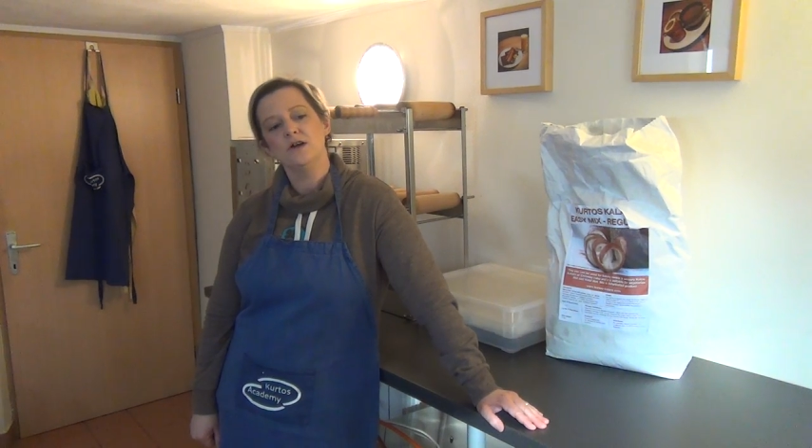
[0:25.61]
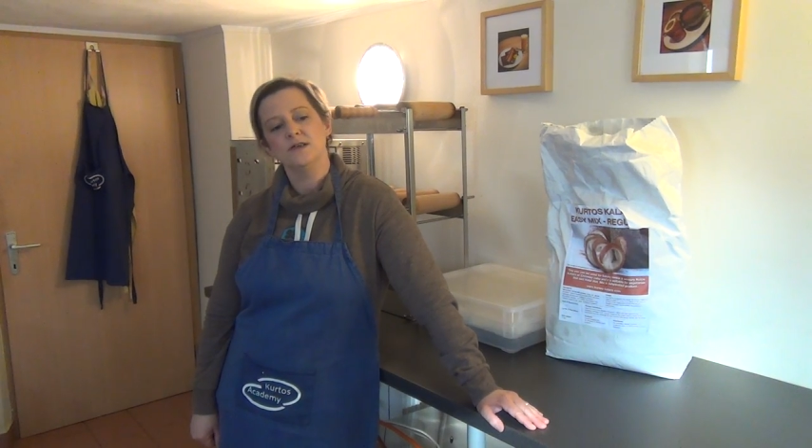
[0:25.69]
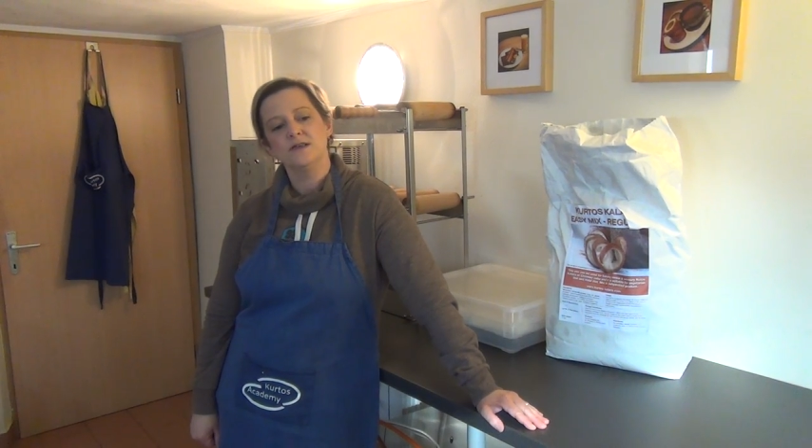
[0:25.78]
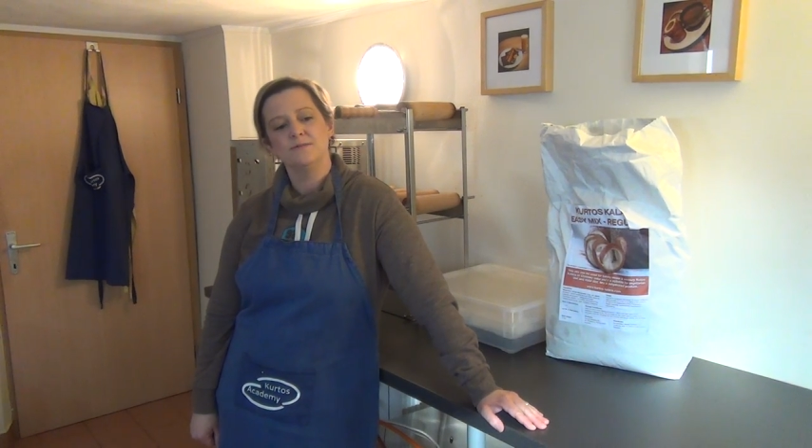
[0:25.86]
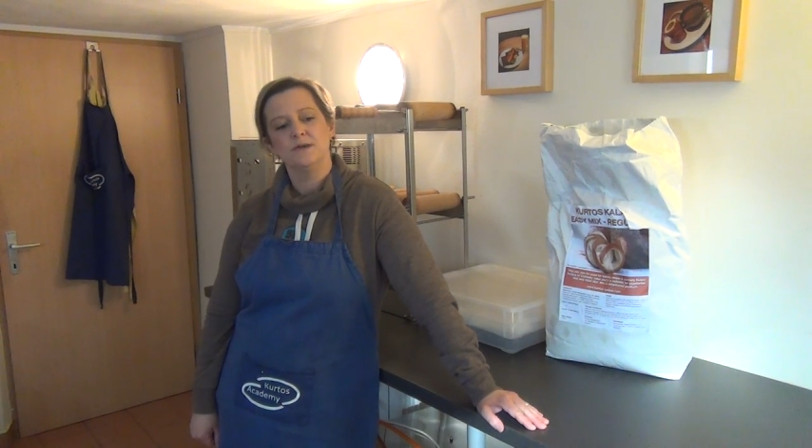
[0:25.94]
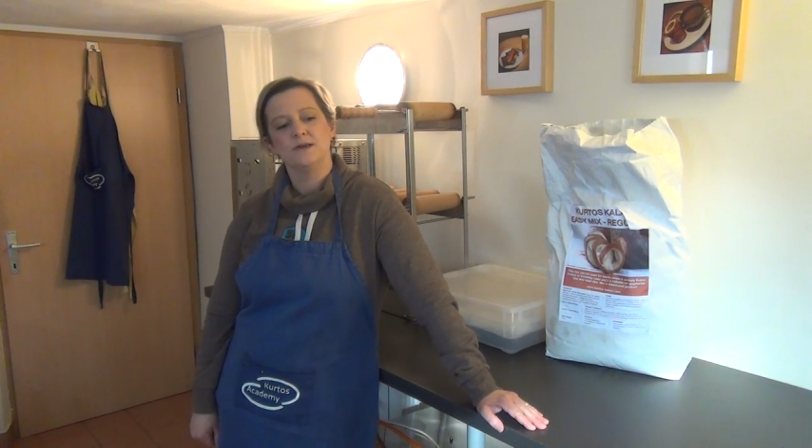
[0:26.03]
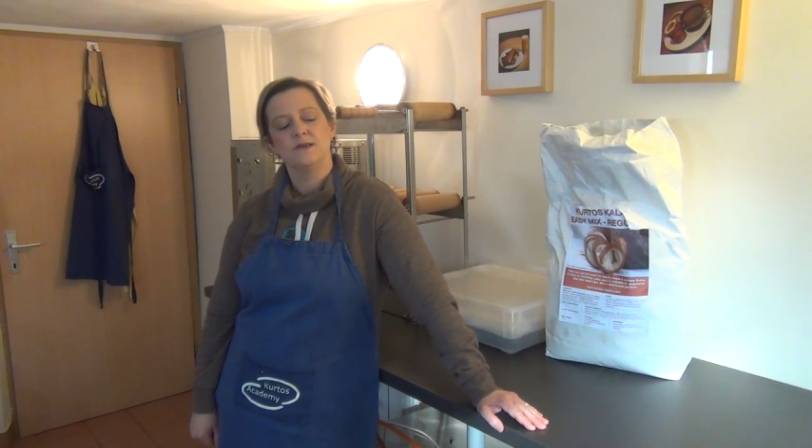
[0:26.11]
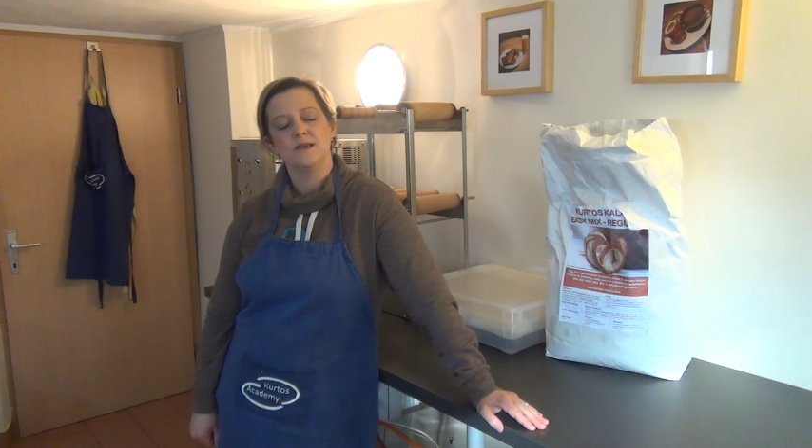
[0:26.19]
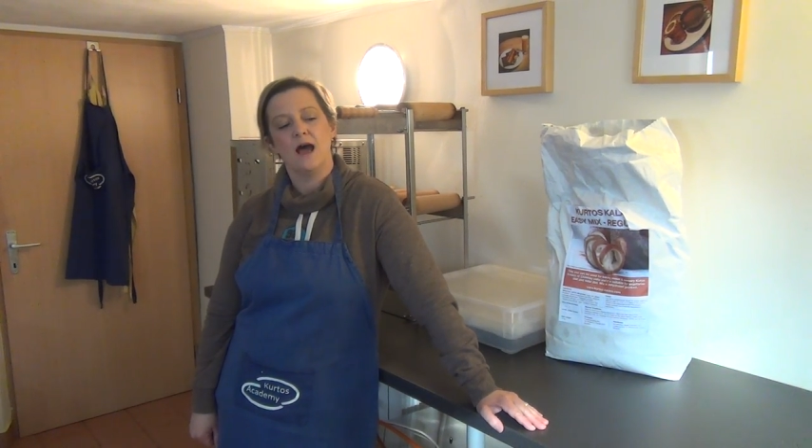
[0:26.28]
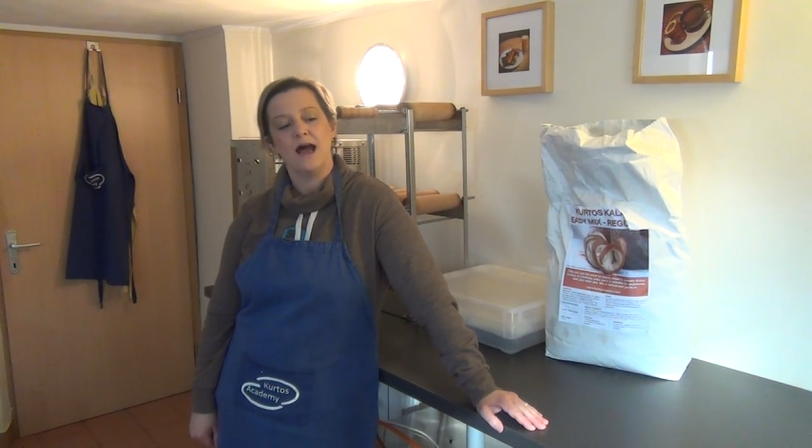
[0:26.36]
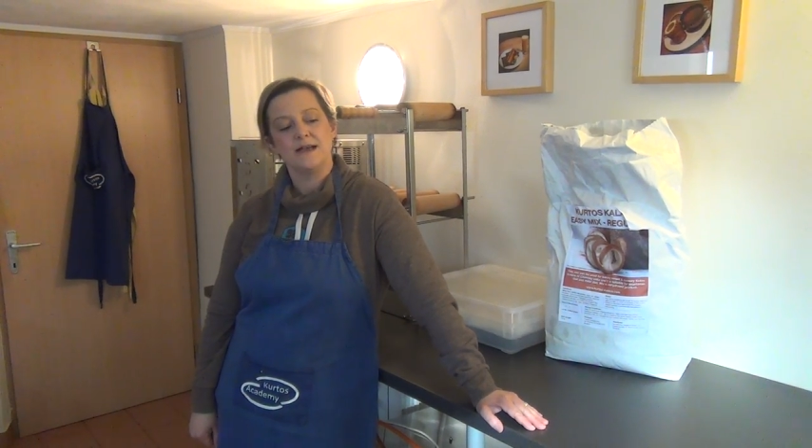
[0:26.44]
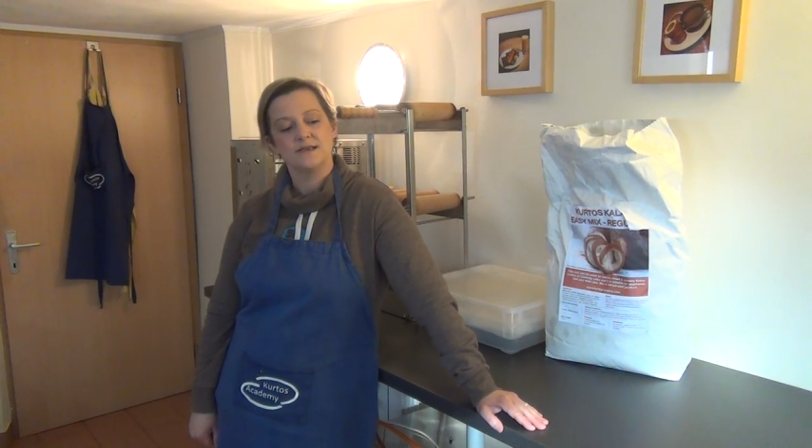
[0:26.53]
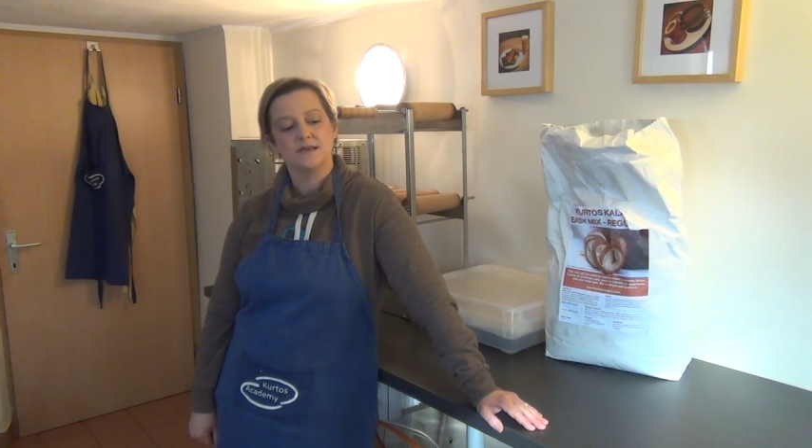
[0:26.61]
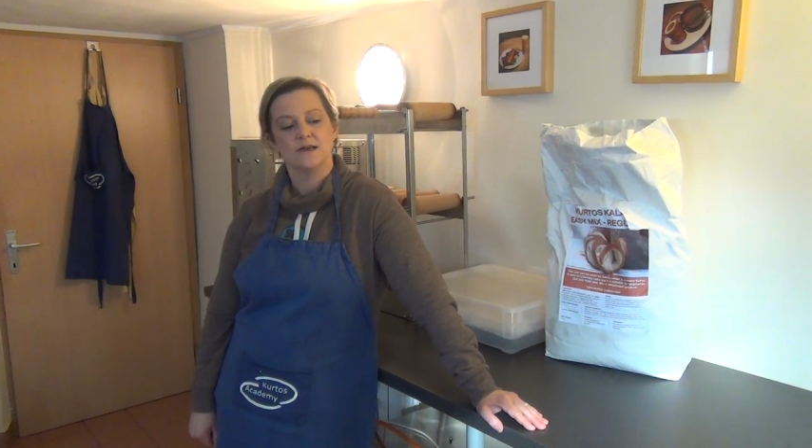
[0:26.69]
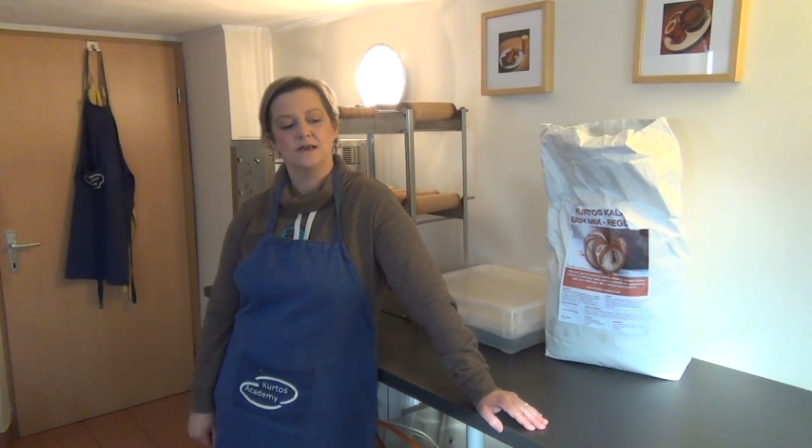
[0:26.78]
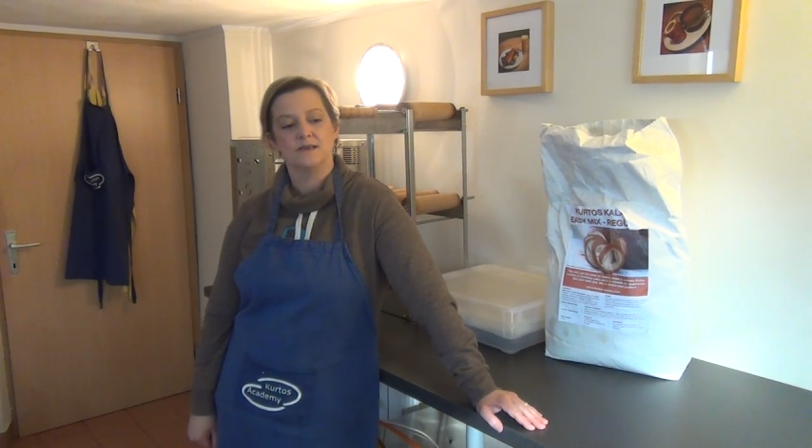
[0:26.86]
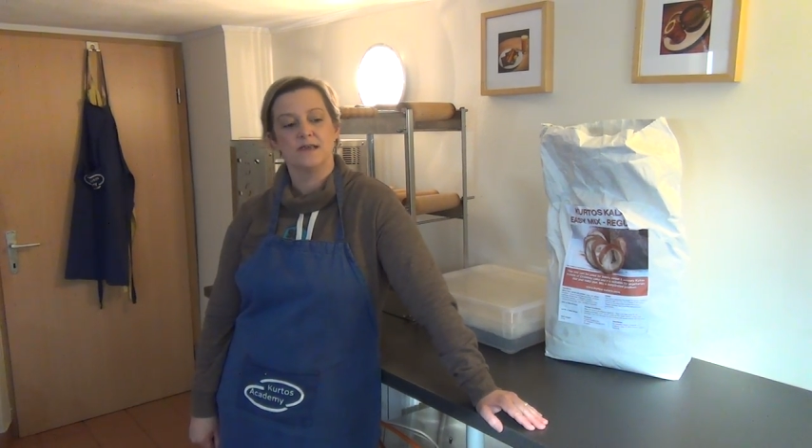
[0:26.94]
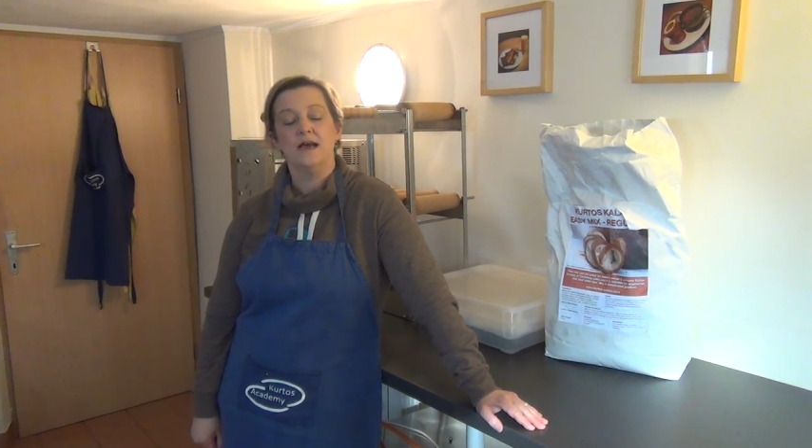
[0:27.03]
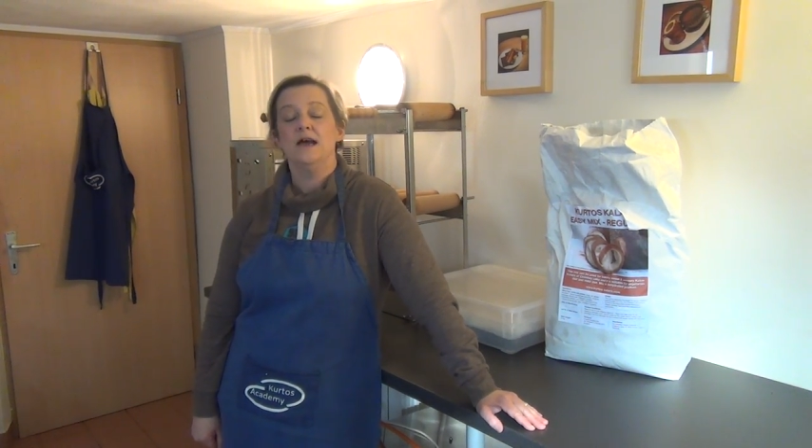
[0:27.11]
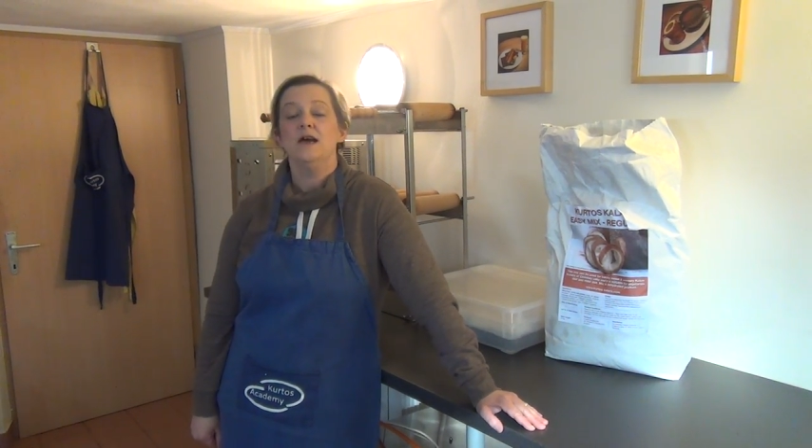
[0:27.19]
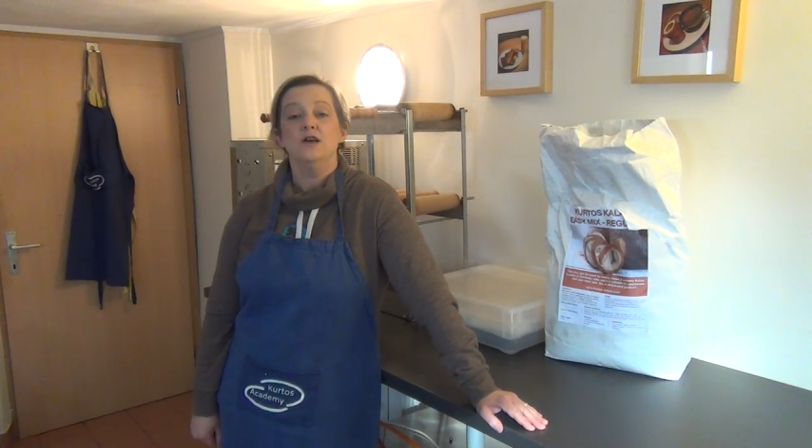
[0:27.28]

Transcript: customers ask us